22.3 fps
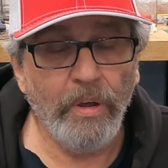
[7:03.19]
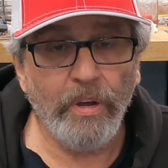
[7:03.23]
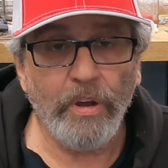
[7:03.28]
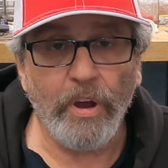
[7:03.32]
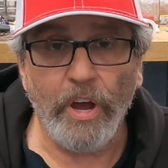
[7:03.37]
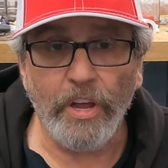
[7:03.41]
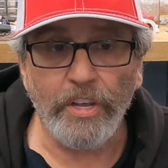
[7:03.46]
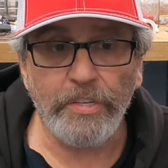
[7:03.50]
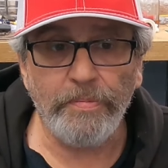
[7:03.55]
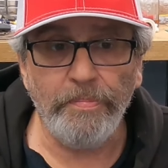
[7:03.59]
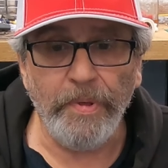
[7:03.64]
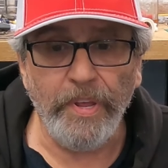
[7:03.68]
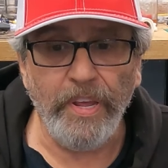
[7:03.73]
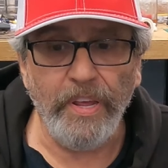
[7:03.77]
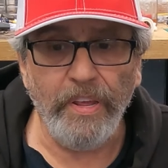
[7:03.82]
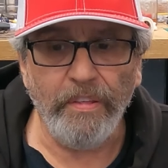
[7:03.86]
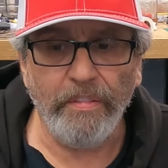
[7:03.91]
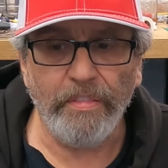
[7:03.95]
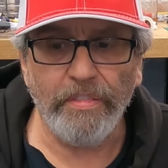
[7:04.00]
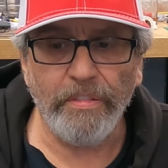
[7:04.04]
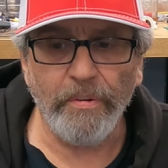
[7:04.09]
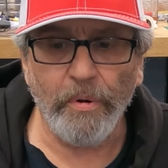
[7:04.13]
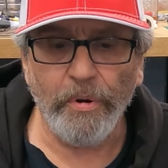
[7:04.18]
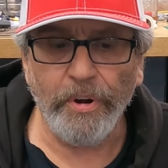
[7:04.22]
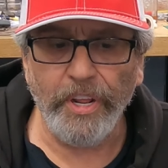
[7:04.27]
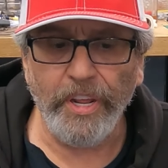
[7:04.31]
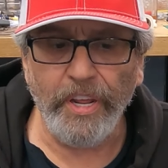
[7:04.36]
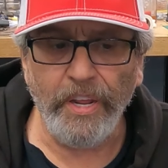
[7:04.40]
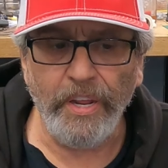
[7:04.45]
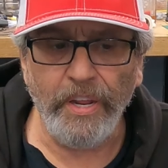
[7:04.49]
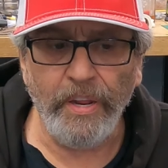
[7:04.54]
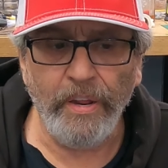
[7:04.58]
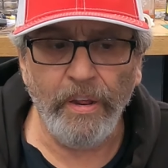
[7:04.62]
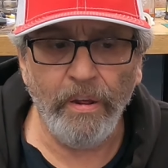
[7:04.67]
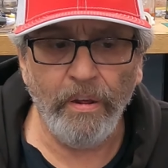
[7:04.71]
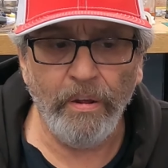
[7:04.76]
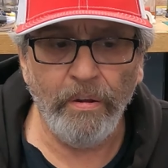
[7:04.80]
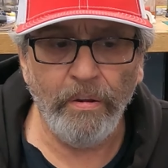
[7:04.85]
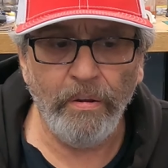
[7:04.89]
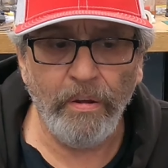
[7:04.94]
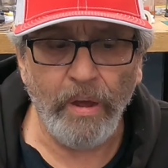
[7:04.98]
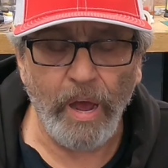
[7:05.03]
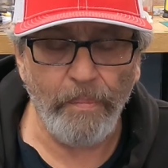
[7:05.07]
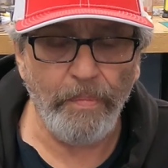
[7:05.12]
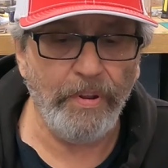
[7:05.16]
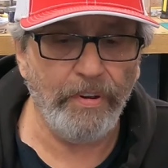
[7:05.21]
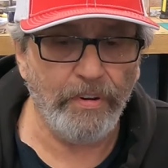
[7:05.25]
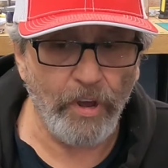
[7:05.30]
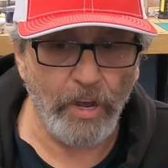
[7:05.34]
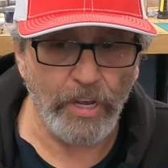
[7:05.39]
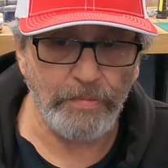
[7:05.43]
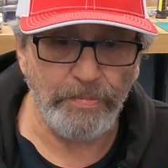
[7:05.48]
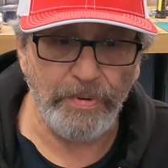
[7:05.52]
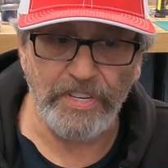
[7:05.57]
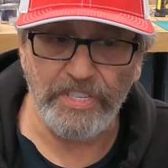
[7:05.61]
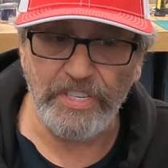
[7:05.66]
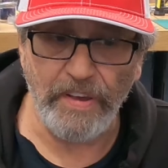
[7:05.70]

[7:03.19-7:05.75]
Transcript: cost me 30, I mean, cost me